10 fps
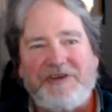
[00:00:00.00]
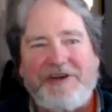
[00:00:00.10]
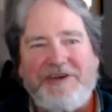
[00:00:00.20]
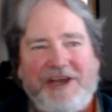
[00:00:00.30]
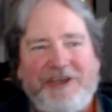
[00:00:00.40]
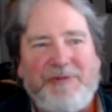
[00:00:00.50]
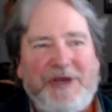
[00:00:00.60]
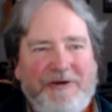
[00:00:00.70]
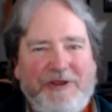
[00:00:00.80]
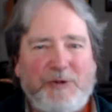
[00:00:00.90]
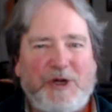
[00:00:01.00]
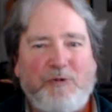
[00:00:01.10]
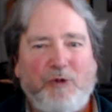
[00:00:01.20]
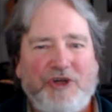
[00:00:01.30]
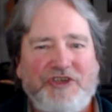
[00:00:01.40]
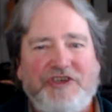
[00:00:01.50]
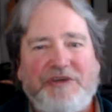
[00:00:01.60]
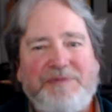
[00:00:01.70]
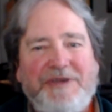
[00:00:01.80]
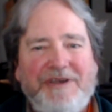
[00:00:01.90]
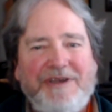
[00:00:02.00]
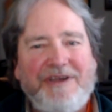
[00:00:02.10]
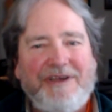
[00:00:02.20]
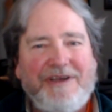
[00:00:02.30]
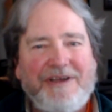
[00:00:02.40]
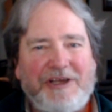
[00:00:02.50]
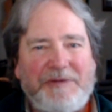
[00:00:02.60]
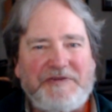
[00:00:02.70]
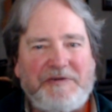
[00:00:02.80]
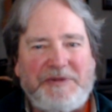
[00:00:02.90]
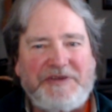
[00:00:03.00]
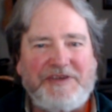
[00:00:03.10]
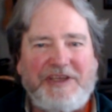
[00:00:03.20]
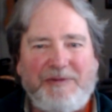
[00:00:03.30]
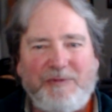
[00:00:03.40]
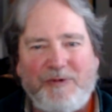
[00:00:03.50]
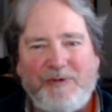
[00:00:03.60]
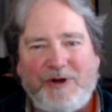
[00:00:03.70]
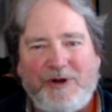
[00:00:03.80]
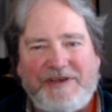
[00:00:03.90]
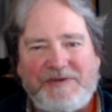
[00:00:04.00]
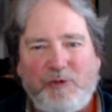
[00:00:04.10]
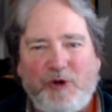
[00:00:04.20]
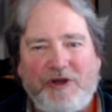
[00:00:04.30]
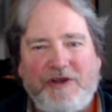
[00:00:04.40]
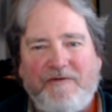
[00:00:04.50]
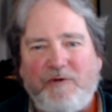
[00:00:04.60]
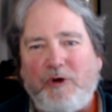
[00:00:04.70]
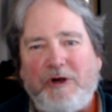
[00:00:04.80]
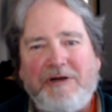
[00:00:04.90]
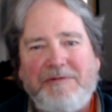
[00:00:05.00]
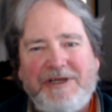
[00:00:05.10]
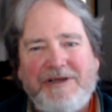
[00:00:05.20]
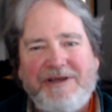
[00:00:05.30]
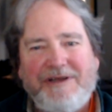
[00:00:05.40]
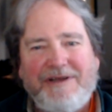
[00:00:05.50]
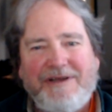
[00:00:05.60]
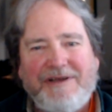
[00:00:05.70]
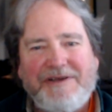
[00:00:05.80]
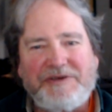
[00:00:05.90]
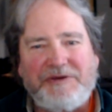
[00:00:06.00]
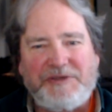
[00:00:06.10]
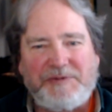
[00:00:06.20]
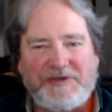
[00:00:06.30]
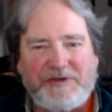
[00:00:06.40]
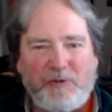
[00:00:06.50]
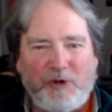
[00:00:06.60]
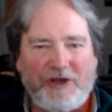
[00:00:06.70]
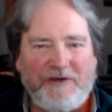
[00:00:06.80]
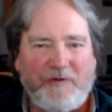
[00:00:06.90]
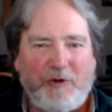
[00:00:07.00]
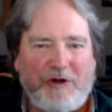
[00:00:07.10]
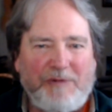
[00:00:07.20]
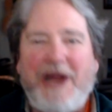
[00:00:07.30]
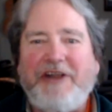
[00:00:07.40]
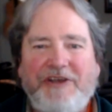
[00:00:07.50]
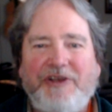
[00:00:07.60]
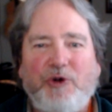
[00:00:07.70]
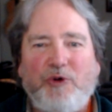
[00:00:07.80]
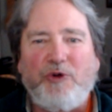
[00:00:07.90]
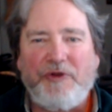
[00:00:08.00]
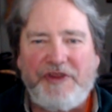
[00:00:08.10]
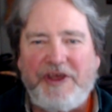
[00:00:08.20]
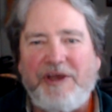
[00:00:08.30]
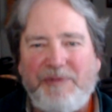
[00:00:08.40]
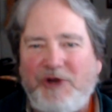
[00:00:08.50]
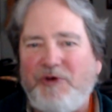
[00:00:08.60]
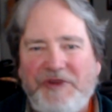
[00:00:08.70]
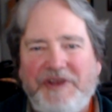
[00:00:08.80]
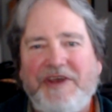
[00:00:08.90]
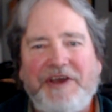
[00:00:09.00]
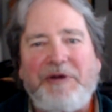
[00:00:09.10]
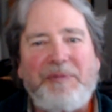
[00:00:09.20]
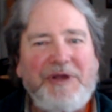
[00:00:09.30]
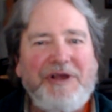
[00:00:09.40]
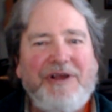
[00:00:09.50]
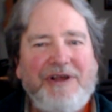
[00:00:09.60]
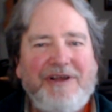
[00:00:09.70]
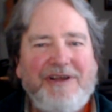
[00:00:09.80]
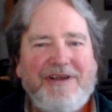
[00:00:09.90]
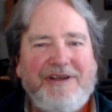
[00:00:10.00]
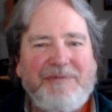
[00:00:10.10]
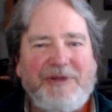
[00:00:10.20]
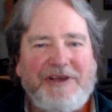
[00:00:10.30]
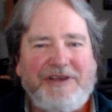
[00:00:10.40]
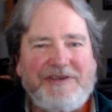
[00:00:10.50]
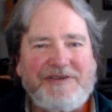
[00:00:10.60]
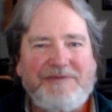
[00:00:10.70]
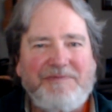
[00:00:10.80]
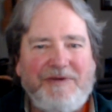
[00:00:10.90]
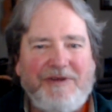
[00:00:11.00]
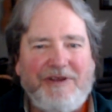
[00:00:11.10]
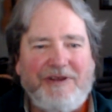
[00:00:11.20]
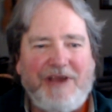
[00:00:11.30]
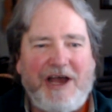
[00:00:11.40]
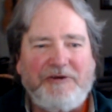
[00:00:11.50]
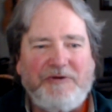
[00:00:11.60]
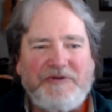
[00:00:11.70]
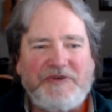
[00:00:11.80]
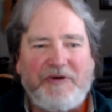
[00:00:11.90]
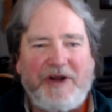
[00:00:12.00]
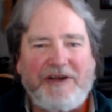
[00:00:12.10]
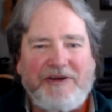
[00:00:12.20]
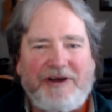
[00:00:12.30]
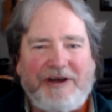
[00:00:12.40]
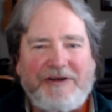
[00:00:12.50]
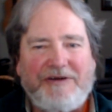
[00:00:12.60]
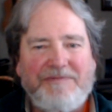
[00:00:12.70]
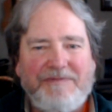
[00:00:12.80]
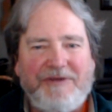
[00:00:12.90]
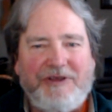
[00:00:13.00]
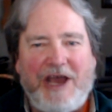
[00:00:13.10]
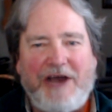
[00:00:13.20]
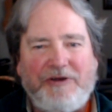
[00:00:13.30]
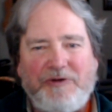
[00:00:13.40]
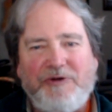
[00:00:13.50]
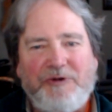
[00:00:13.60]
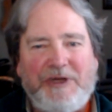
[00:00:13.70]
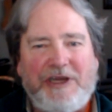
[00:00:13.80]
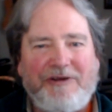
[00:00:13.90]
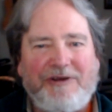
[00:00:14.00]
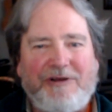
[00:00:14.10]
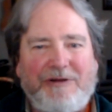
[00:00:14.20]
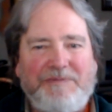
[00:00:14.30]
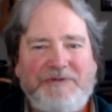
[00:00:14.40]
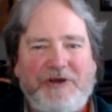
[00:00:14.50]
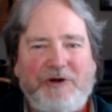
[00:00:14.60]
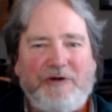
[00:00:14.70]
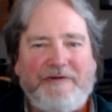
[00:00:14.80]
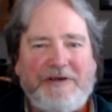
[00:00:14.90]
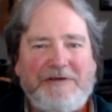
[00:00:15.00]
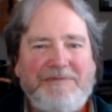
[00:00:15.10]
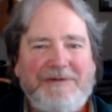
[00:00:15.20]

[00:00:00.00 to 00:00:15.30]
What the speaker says: in a documentary, the word worship comes from the same word as work for. So you're supposed to work for mining gold, them and only them. But like his Yanu's granddaughter, Yanu, who we now call Jehovah,